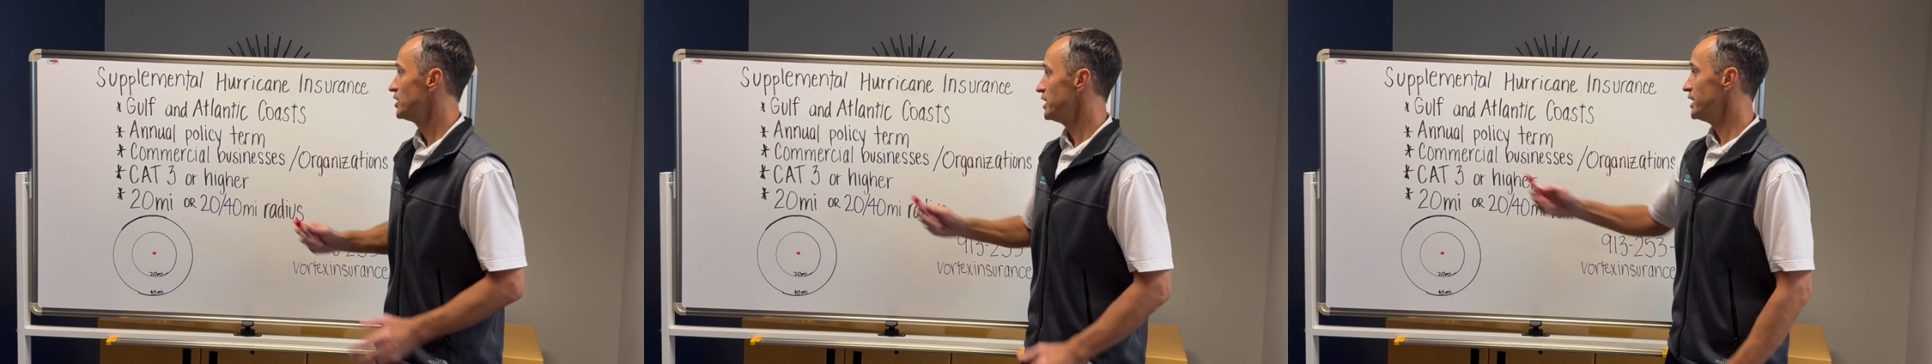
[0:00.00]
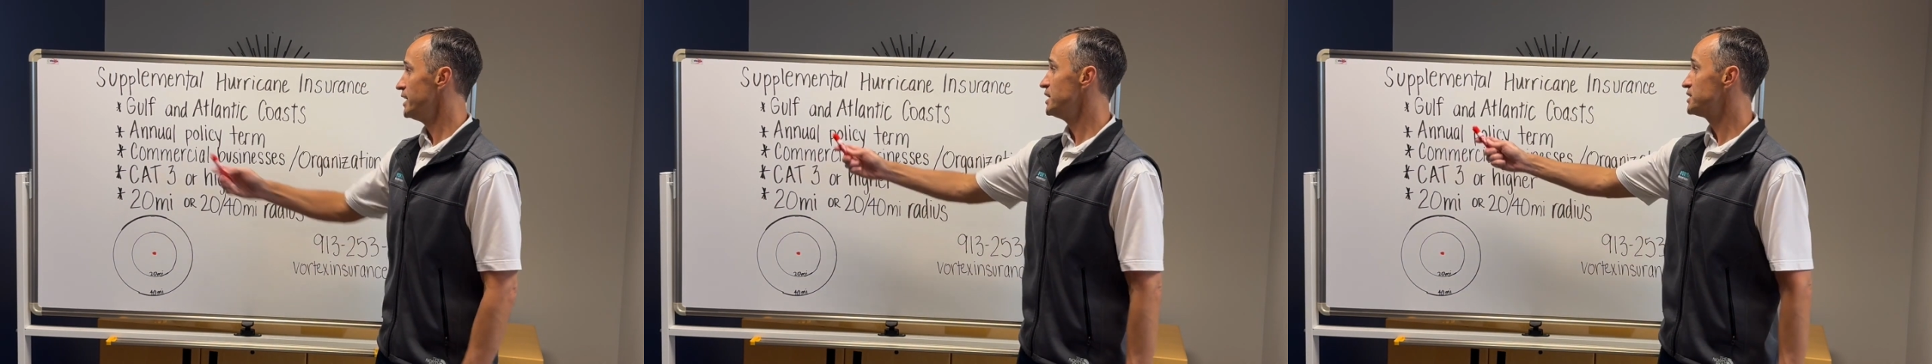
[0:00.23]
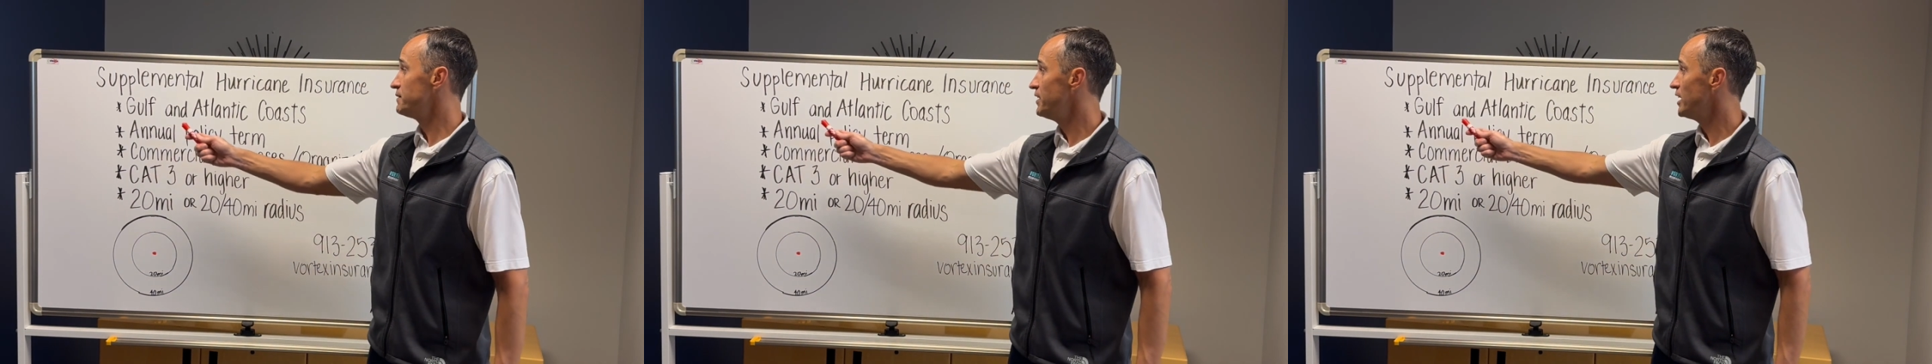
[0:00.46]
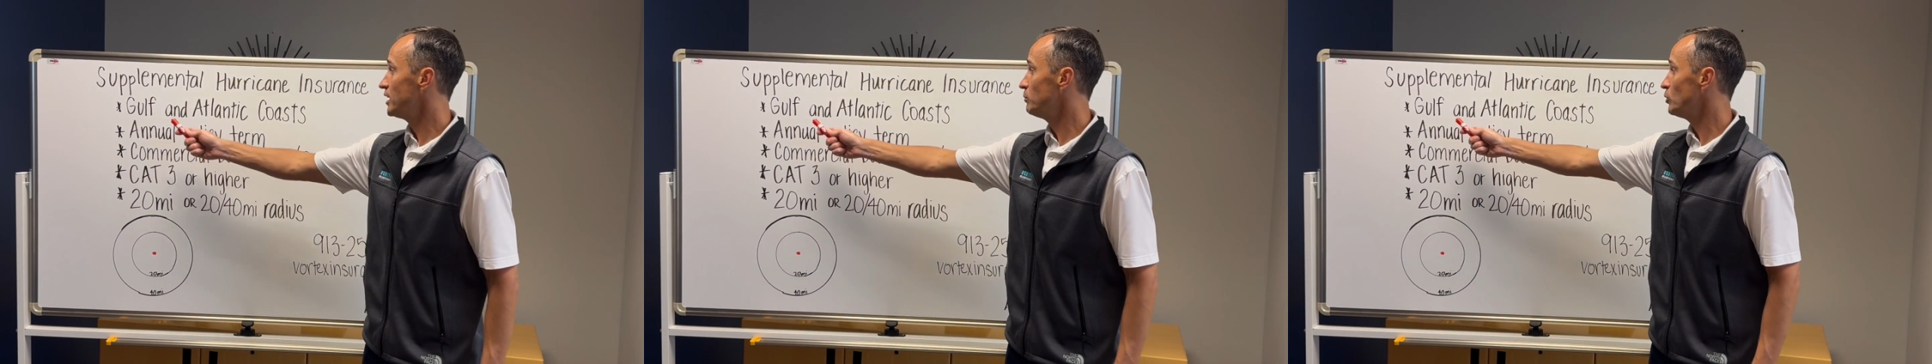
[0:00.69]
It is
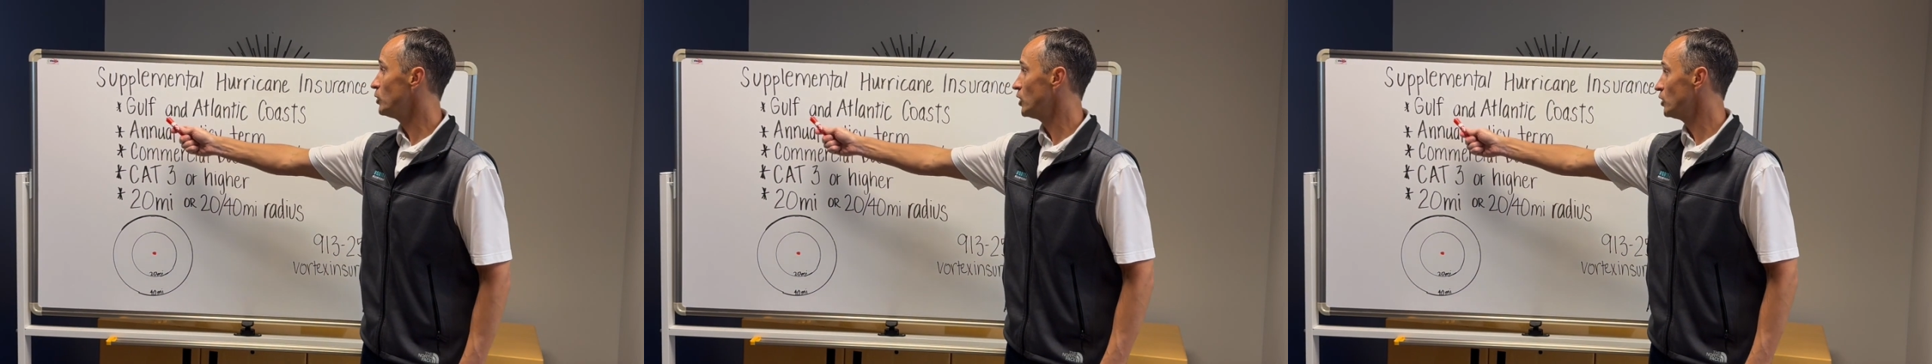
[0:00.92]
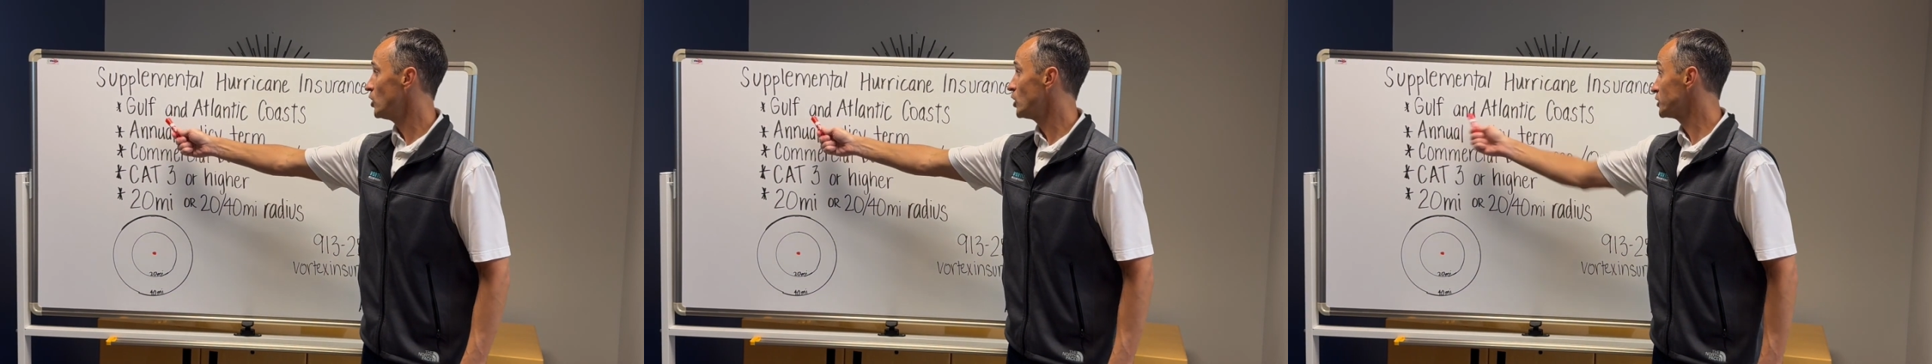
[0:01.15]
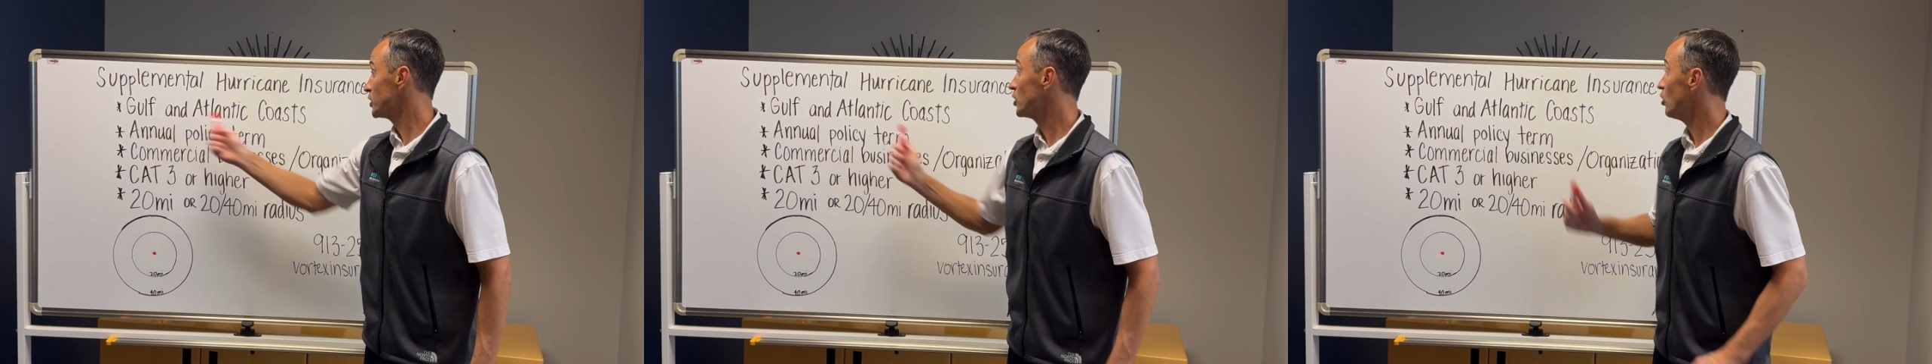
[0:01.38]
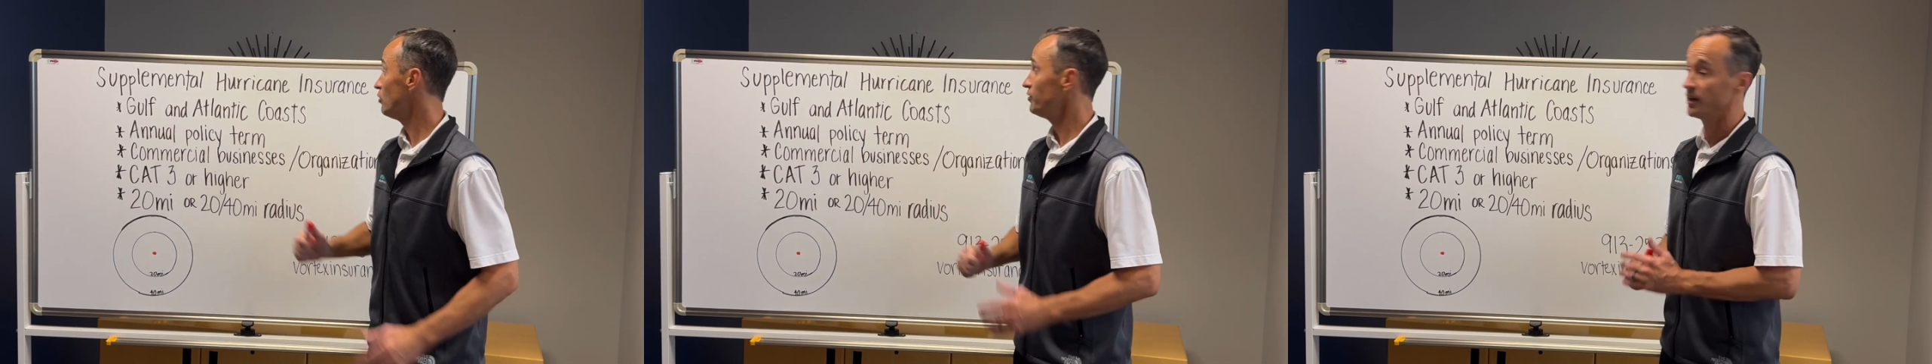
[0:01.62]
available along the
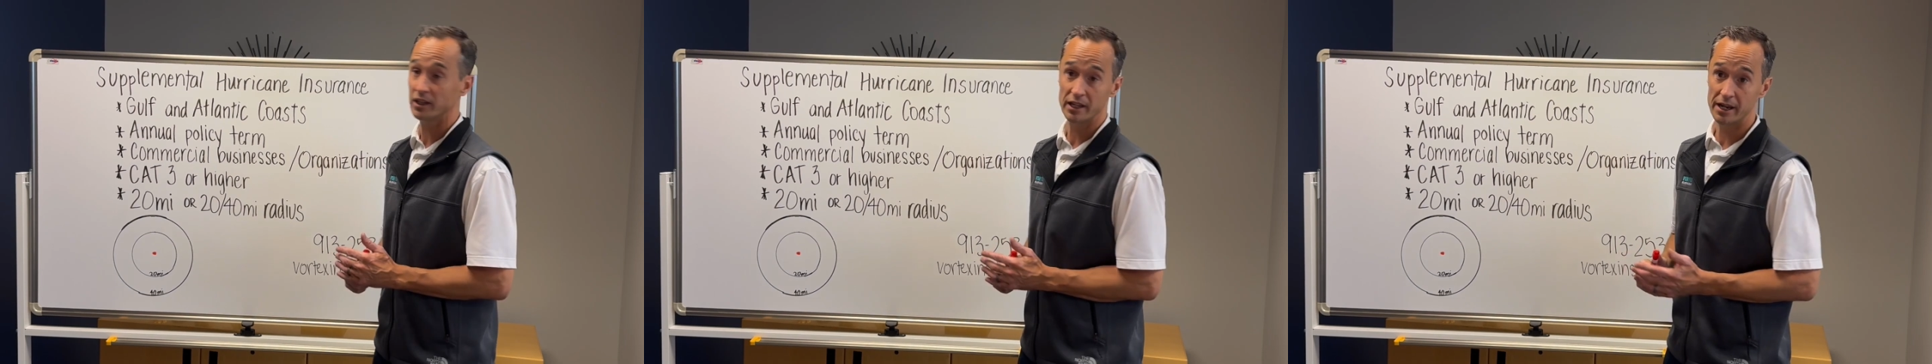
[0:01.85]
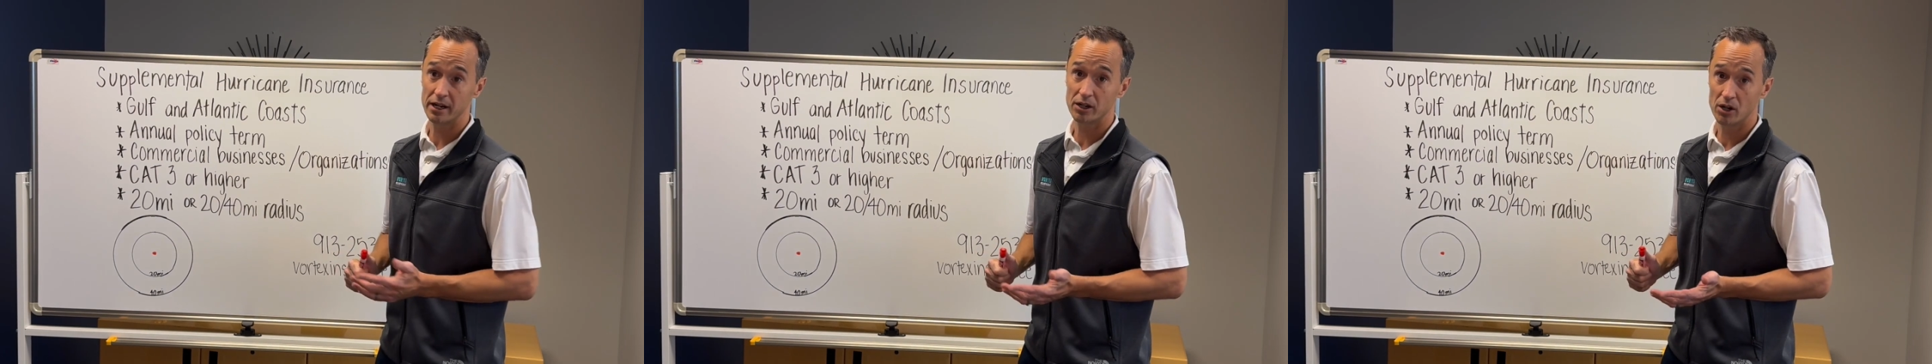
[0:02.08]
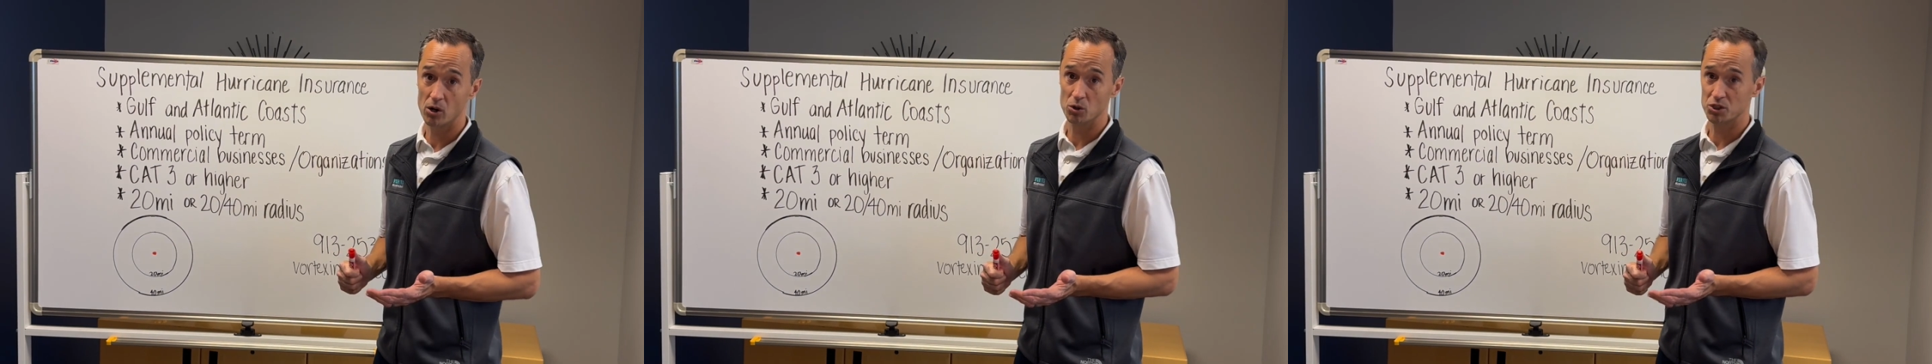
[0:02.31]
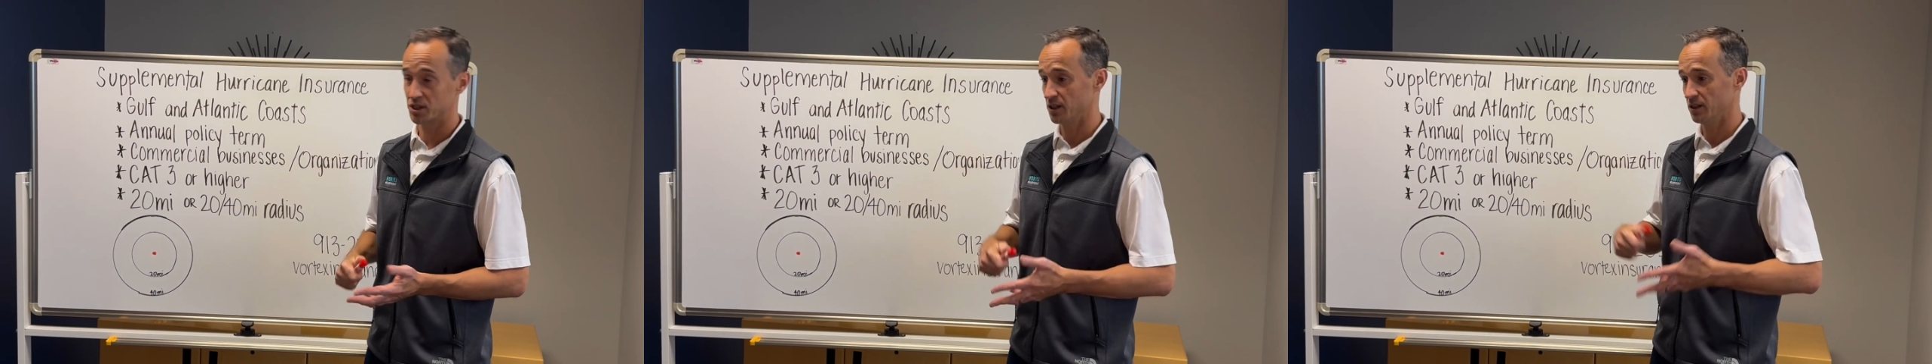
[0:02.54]
Gulf and Atlantic
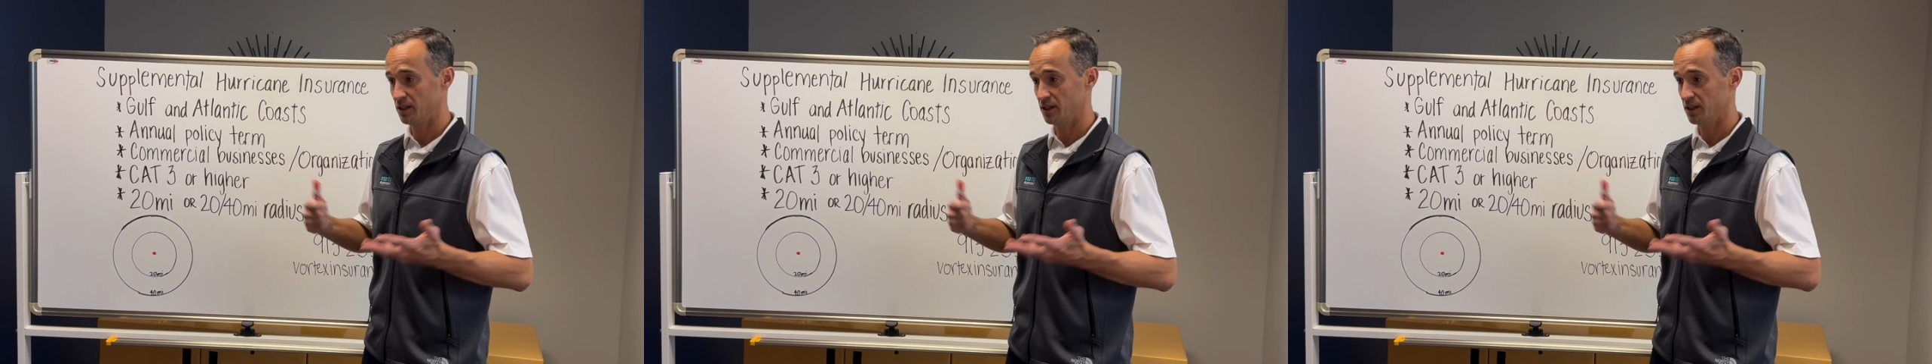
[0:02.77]
coast.